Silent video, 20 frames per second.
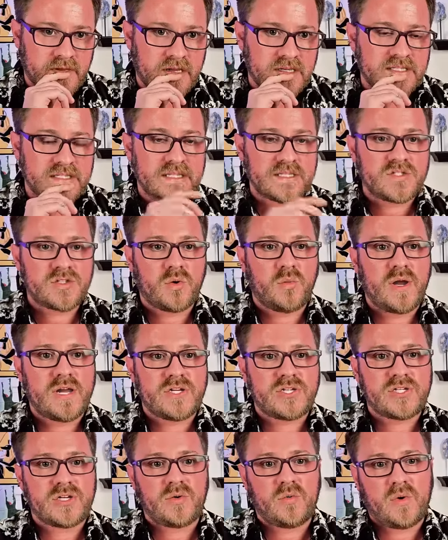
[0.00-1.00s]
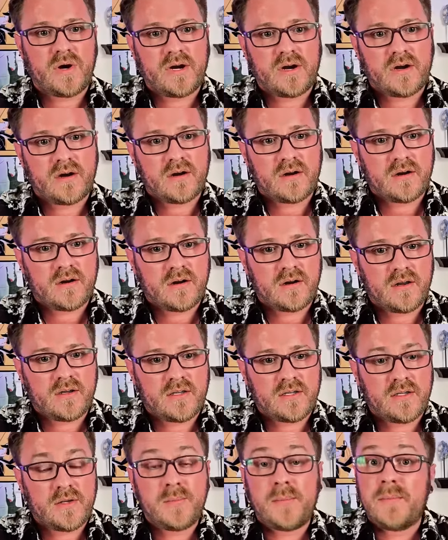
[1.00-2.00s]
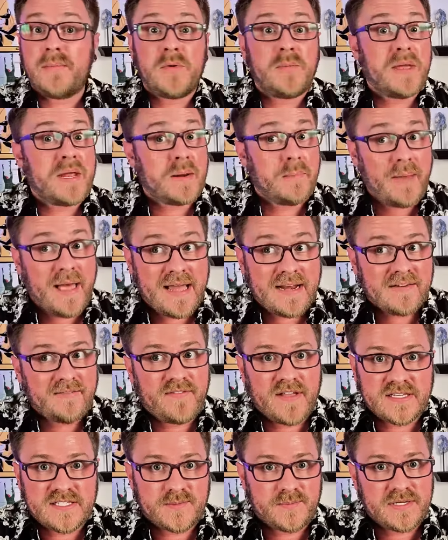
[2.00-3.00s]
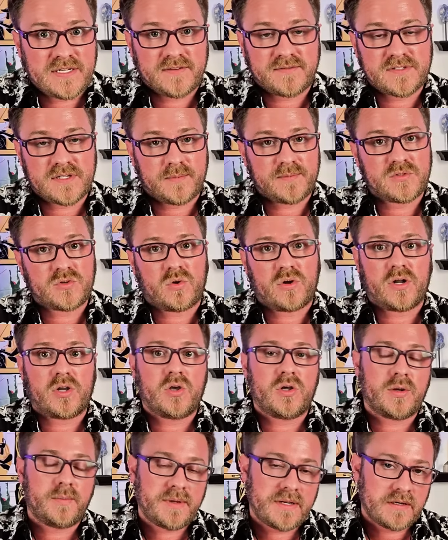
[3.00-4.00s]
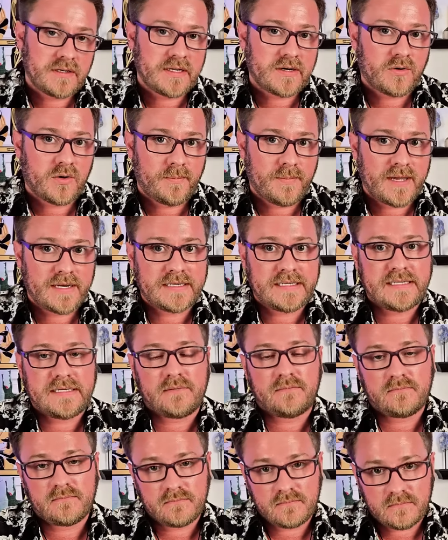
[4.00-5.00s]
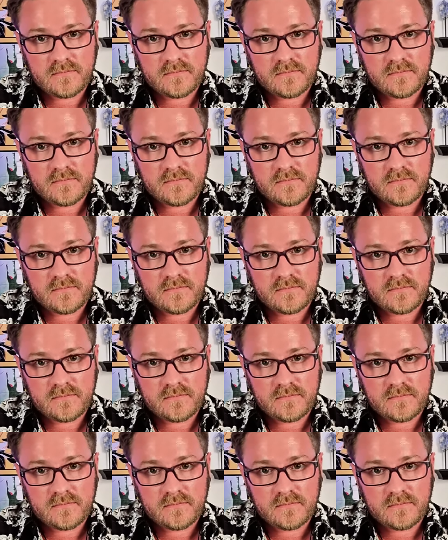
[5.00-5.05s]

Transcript: a situation where you made a bad investment of some sort. It could have been literal money,